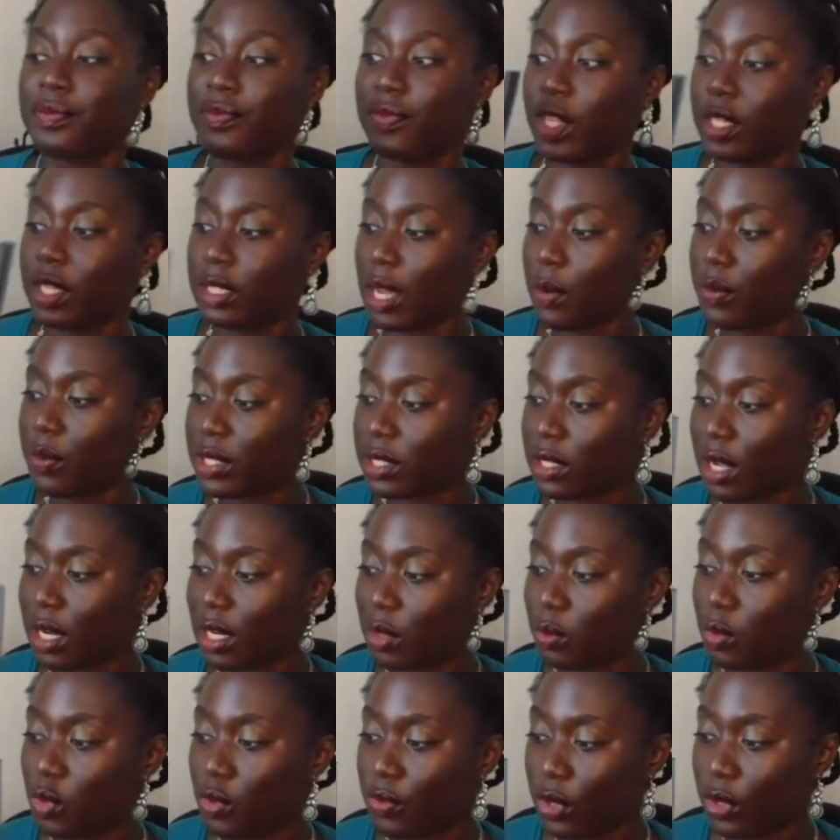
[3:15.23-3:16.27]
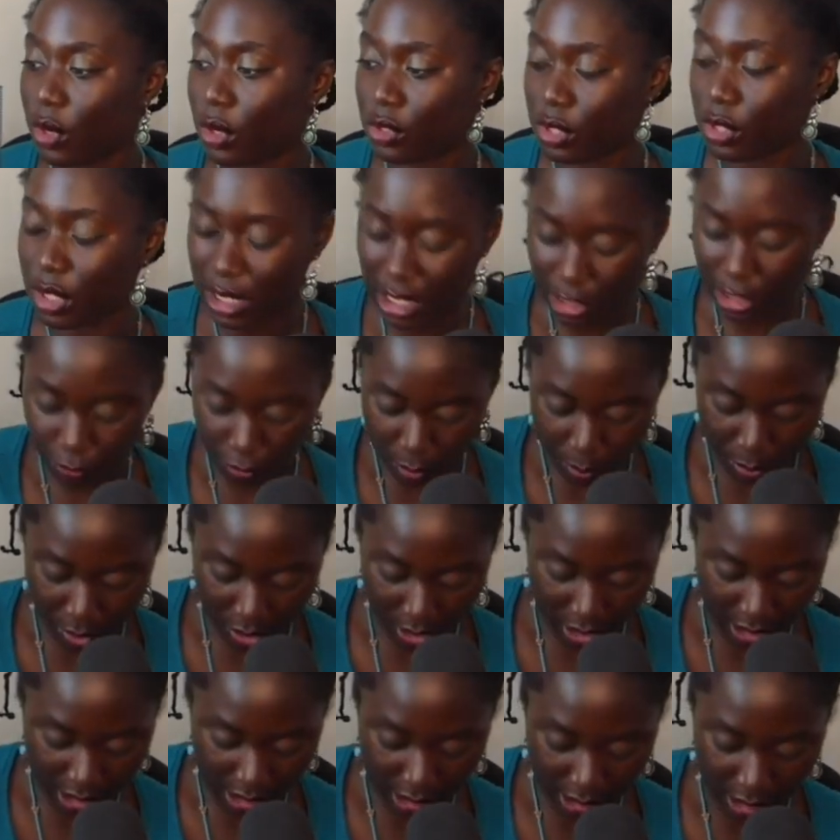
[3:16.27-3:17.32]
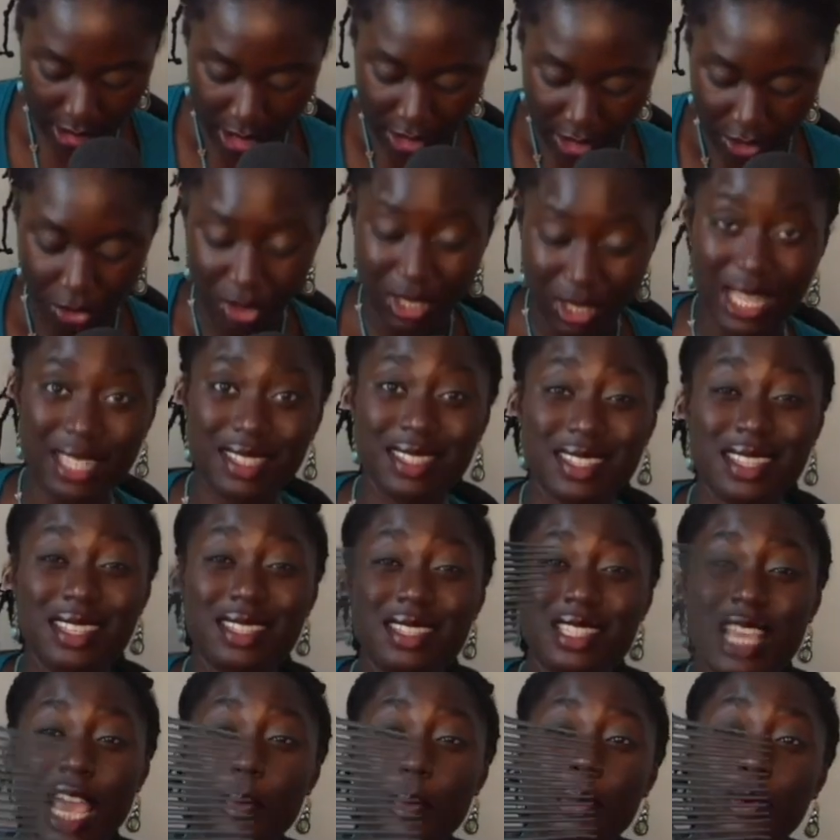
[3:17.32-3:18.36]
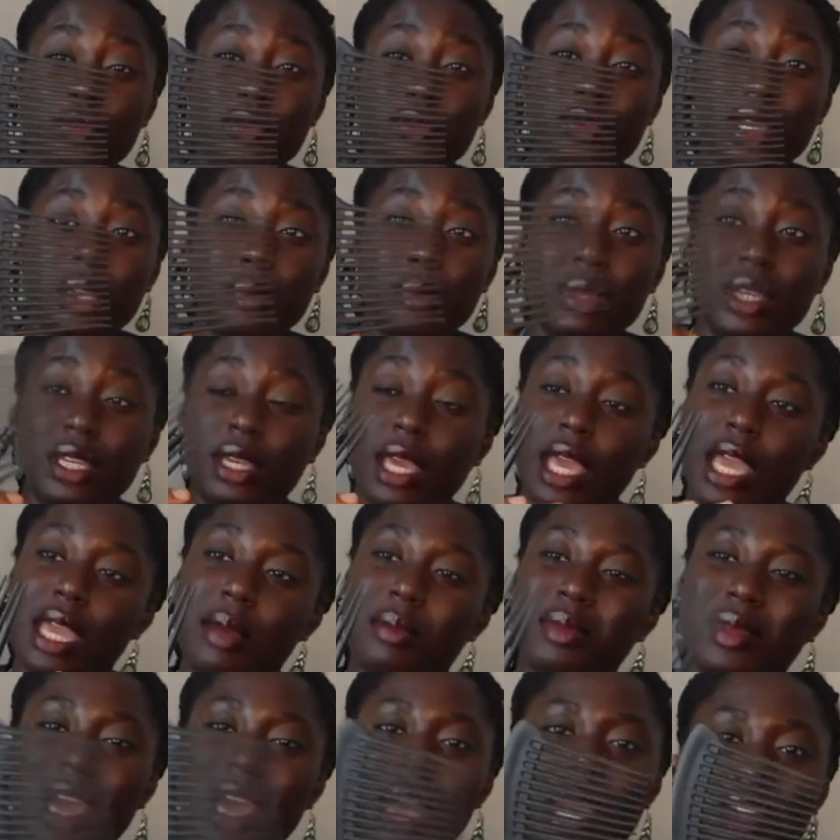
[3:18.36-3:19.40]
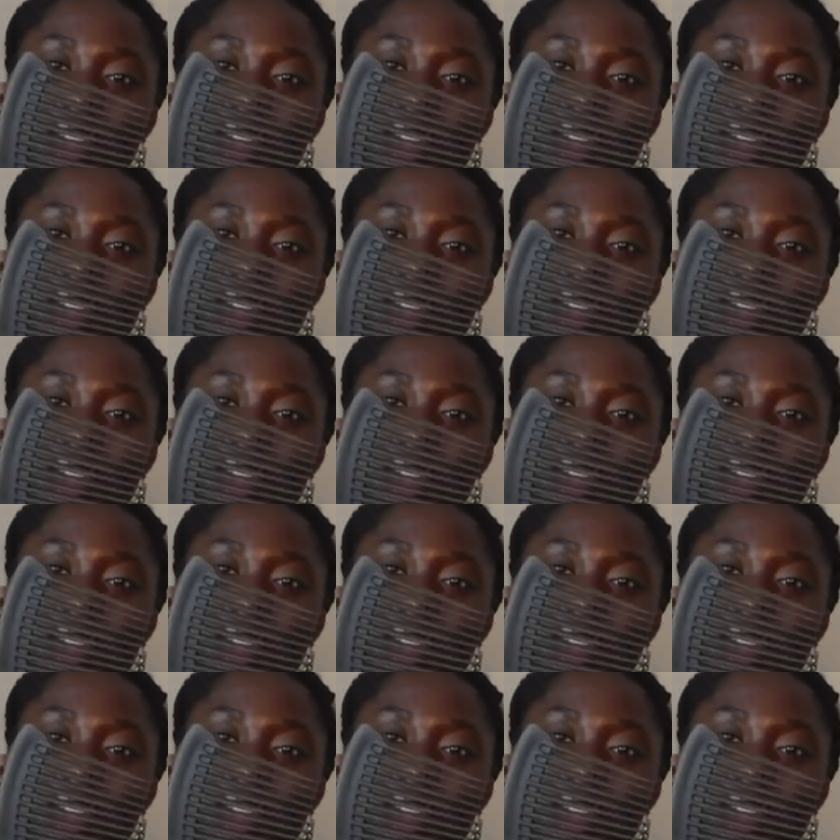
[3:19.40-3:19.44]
Then we started moving on to this for parting. So then this type of thing became kind